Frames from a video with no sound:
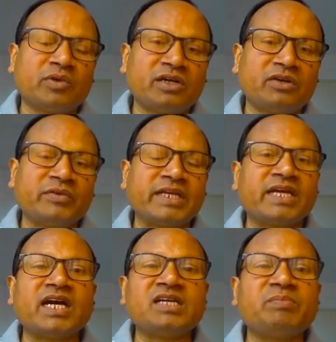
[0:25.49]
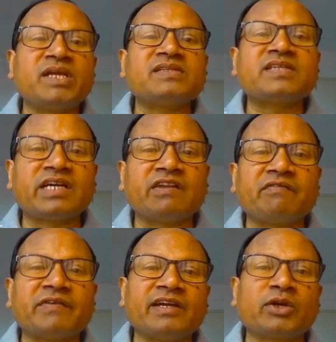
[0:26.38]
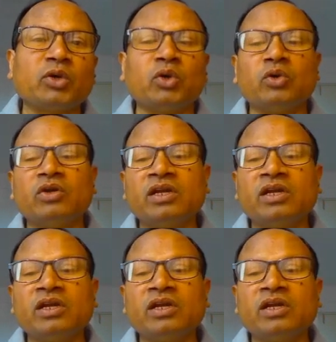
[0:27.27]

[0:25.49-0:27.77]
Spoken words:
world where AI plays significant role,